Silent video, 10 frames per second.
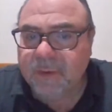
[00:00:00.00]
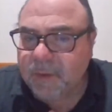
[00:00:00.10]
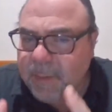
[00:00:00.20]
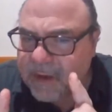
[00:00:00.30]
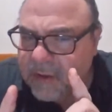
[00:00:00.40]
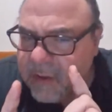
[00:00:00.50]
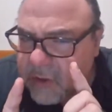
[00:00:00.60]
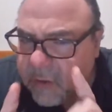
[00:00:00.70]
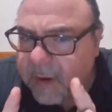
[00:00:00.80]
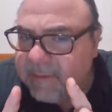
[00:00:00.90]
especially a
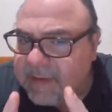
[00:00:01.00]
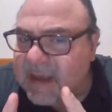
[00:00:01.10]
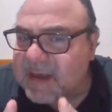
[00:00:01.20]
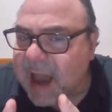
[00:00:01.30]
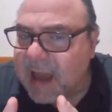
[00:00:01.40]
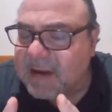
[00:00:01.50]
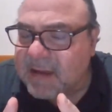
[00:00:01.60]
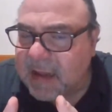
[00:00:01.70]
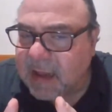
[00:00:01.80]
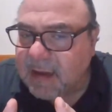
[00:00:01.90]
story of
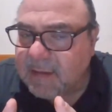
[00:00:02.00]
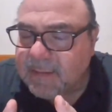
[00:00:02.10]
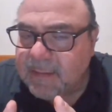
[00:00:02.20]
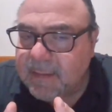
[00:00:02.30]
dishonesty,